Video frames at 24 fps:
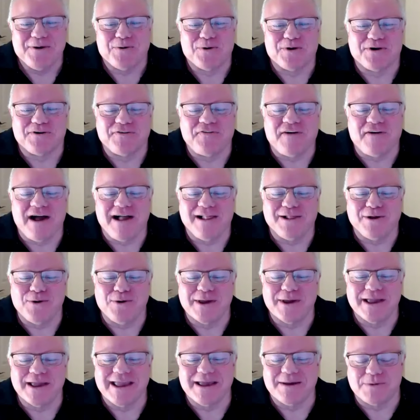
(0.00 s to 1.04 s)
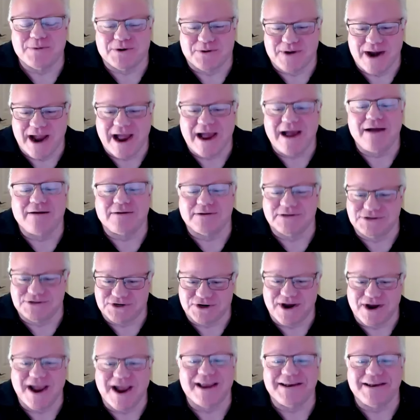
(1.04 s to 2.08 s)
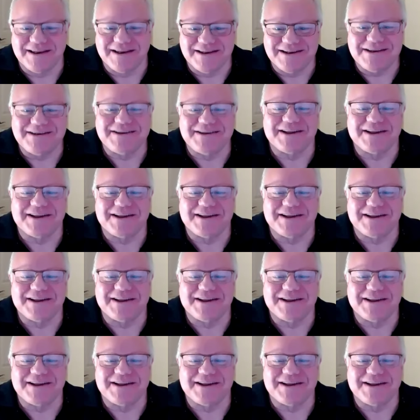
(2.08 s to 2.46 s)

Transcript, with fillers: were following him around trying